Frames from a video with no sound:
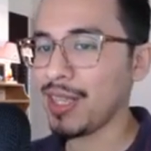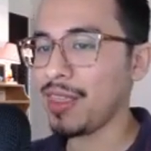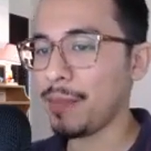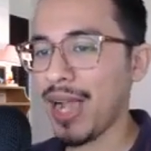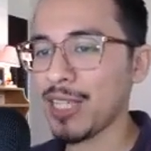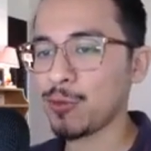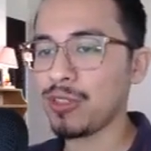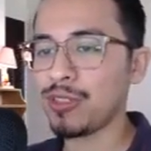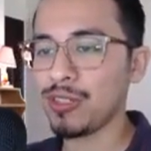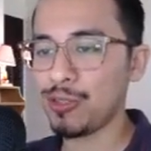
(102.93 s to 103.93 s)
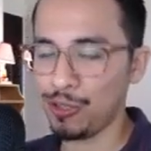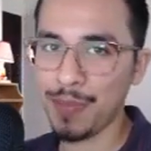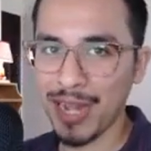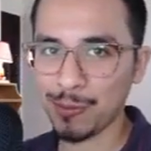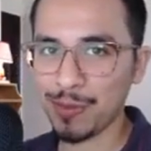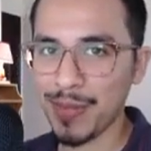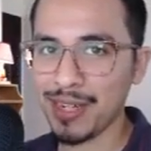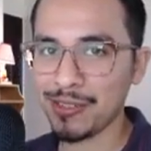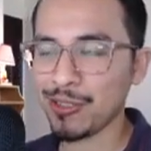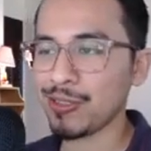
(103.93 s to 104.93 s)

the password to your password manager.